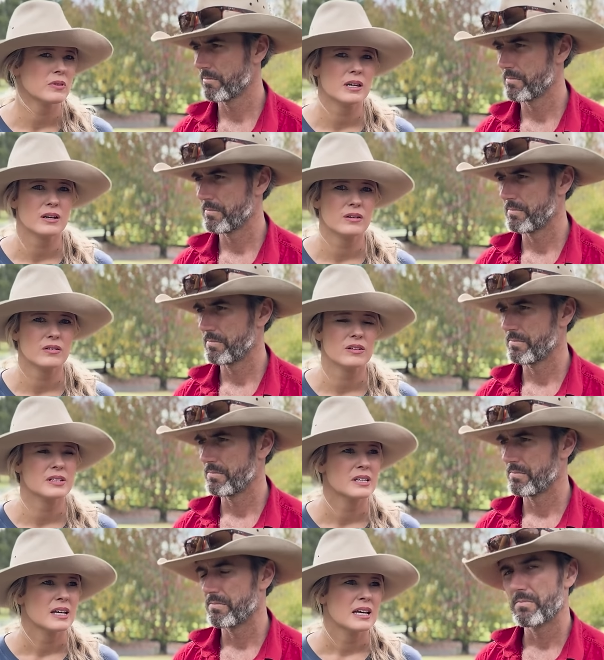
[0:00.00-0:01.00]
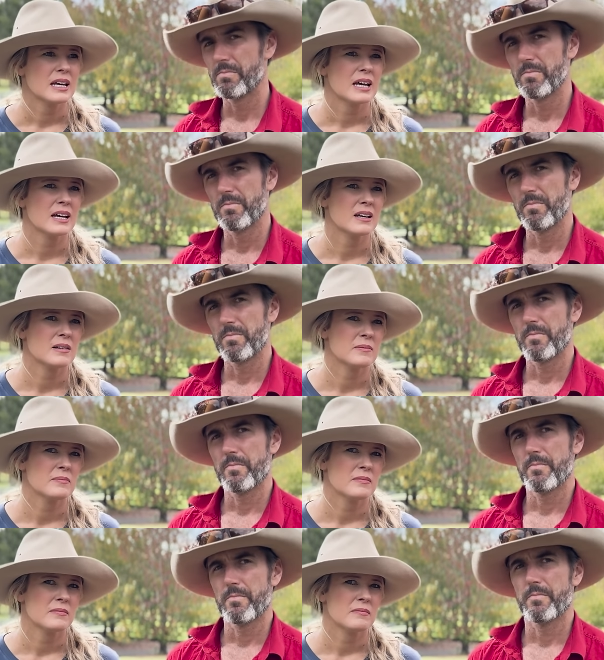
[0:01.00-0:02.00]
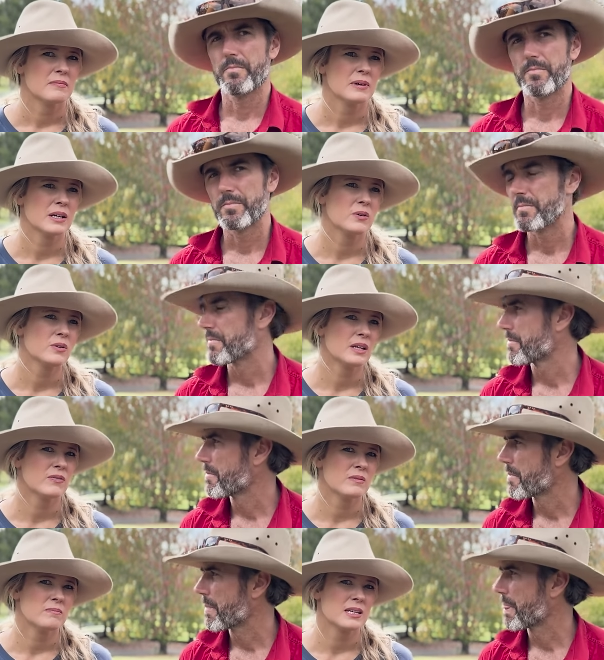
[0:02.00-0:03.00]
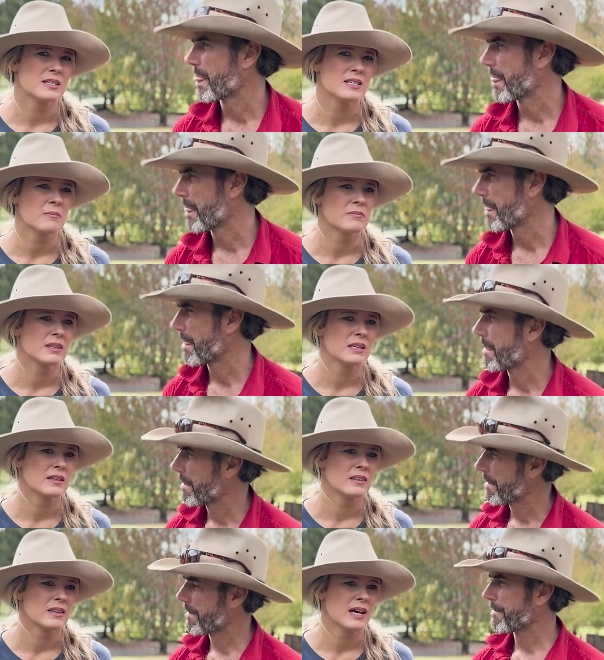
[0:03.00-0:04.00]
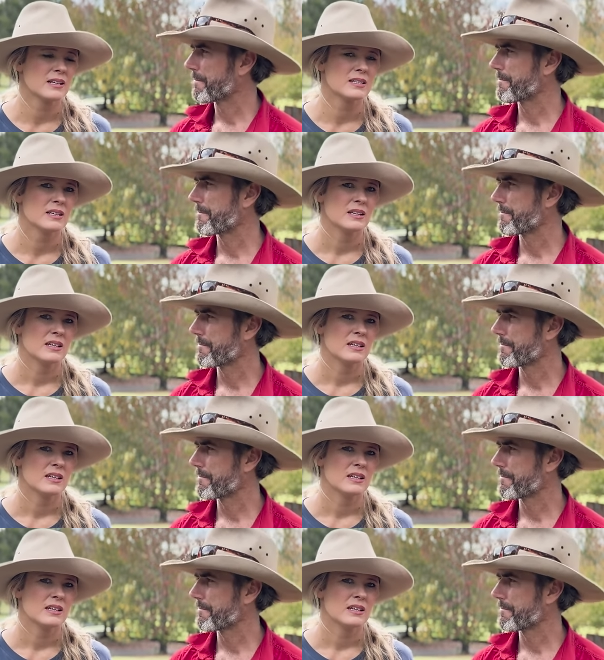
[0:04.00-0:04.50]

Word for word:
Speaker 1: that are not. Um, but it could even be something that